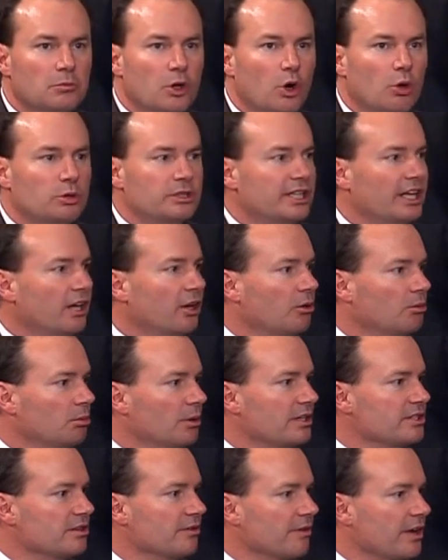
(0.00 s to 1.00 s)
hotel
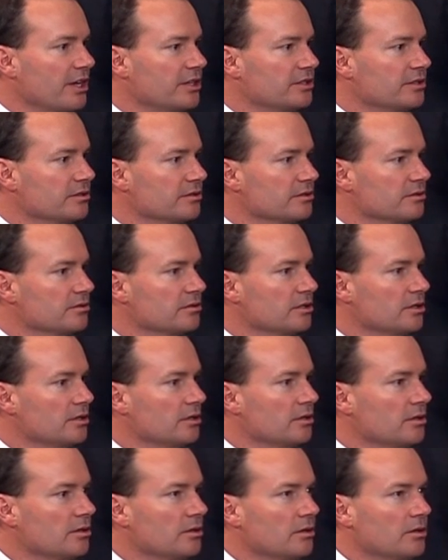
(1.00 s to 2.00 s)
reservations,
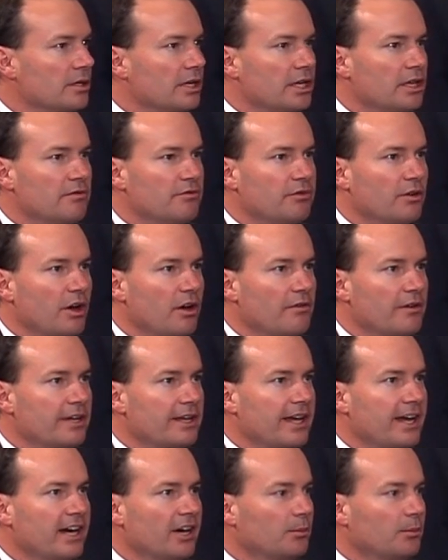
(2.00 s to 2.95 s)
involving